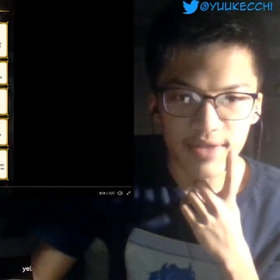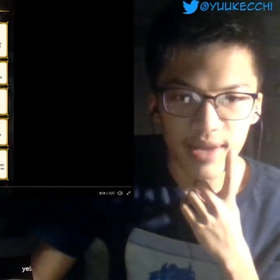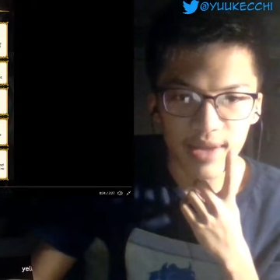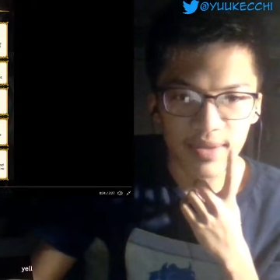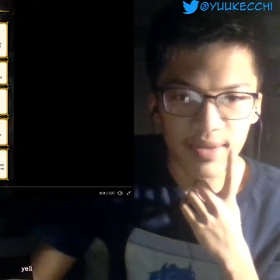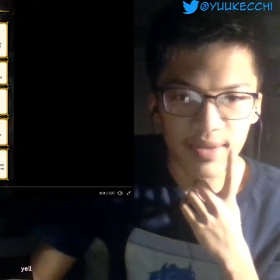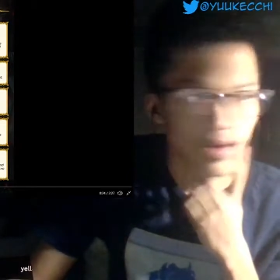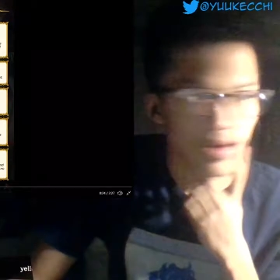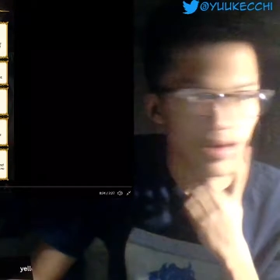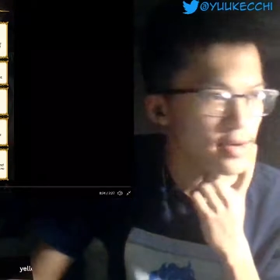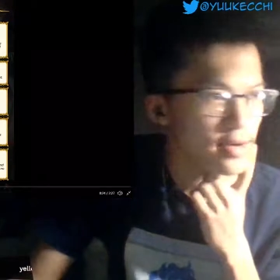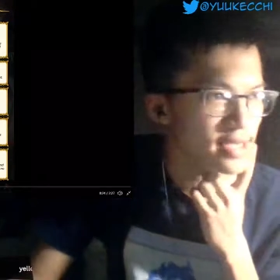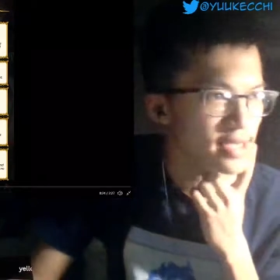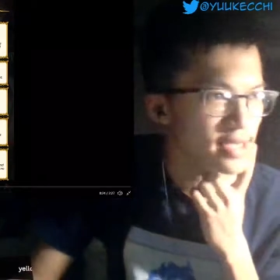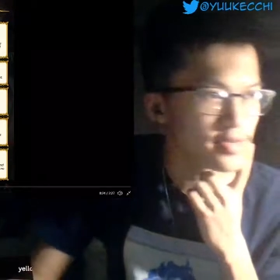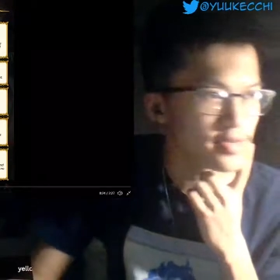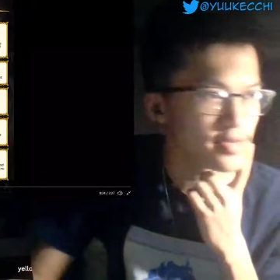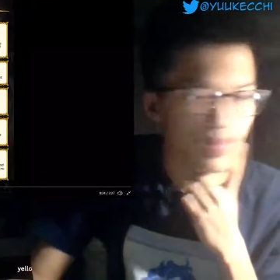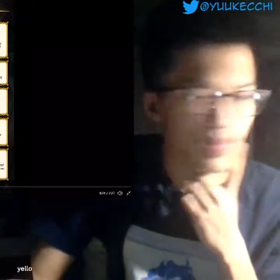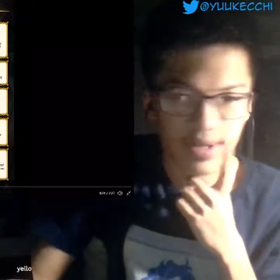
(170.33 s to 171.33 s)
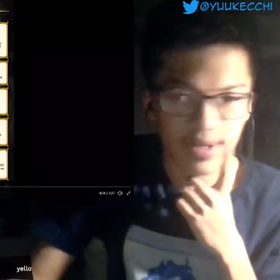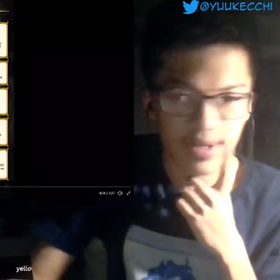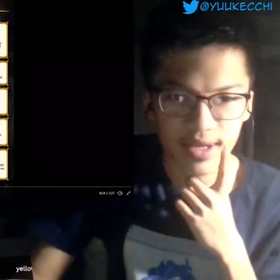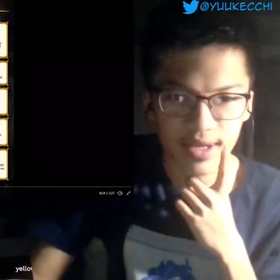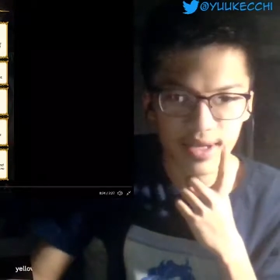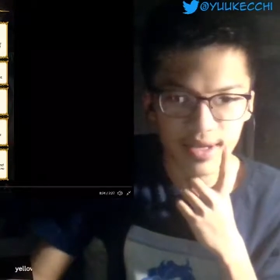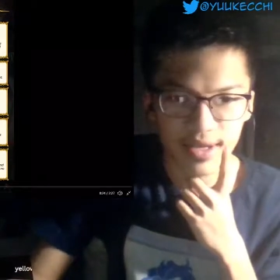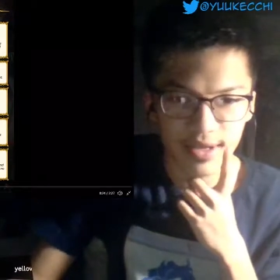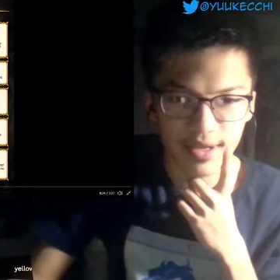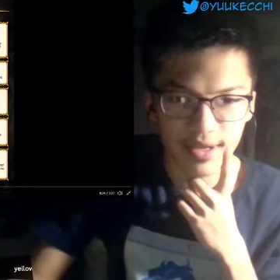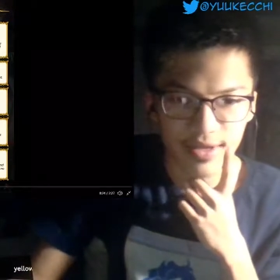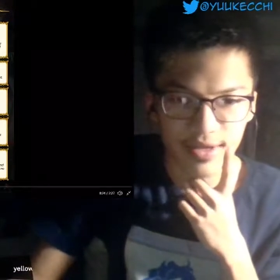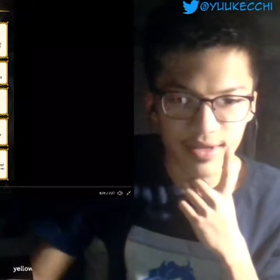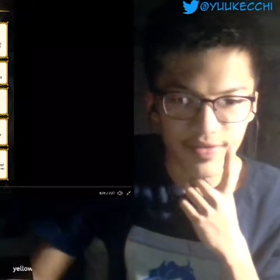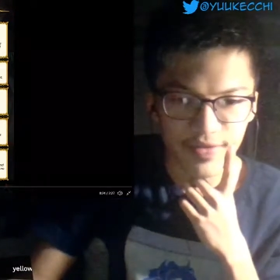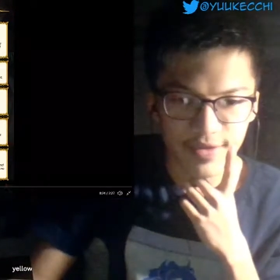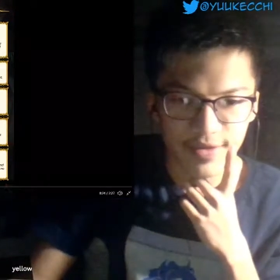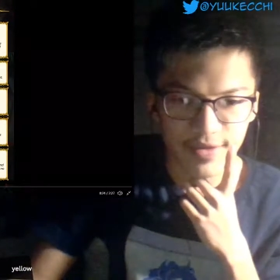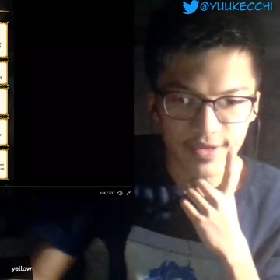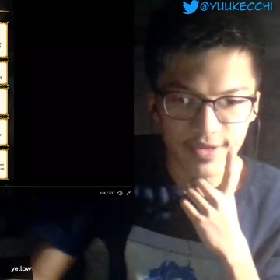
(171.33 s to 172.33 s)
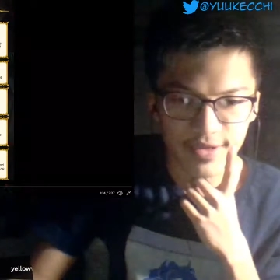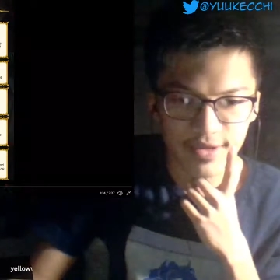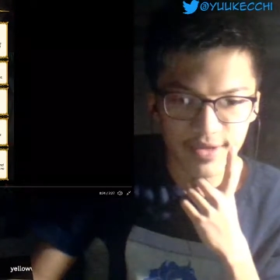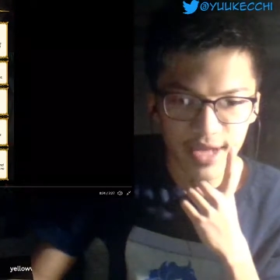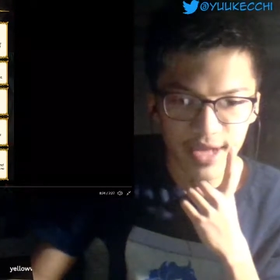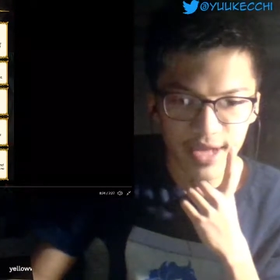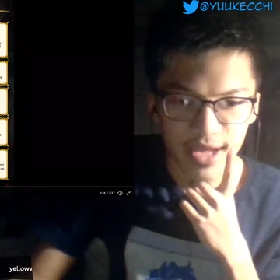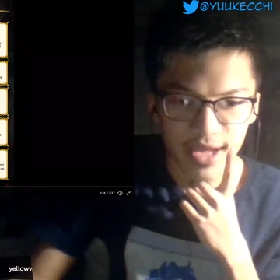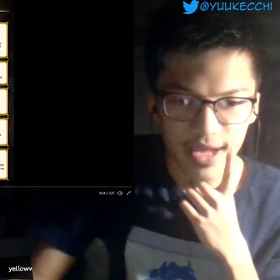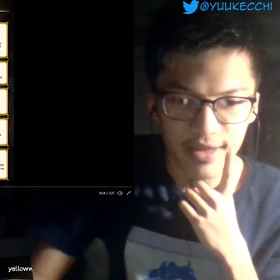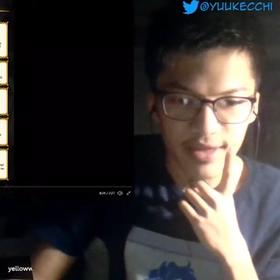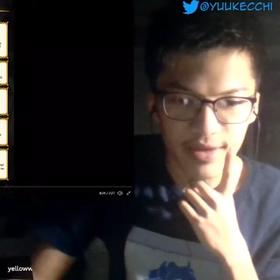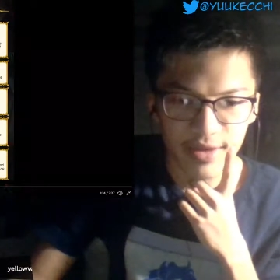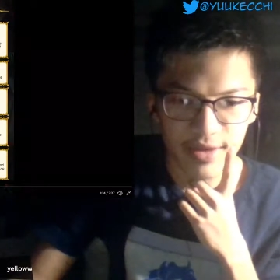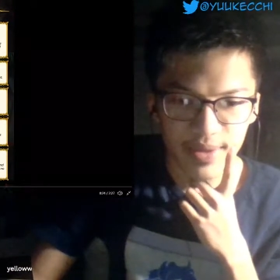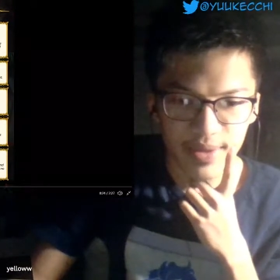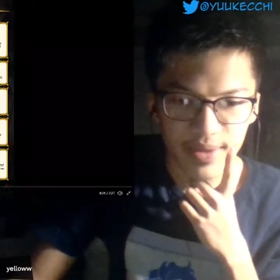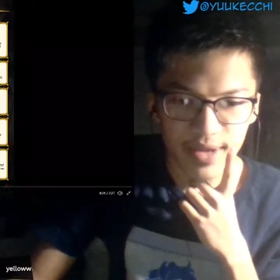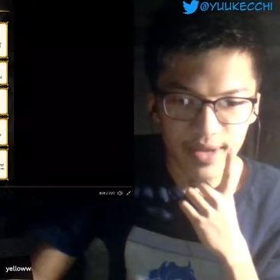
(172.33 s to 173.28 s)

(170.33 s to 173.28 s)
Okay, so plus the first turn in the guard bearing,